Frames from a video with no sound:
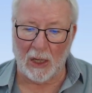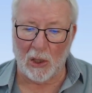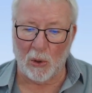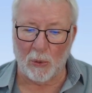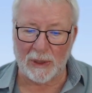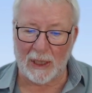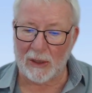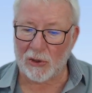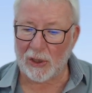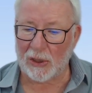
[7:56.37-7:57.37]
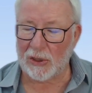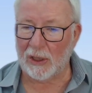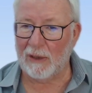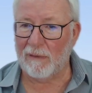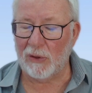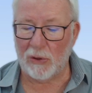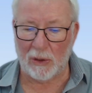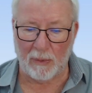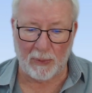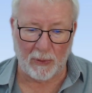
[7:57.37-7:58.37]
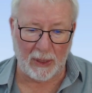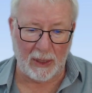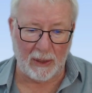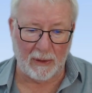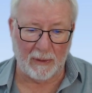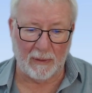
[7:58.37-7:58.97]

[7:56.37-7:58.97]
Was that instruction given to the employee?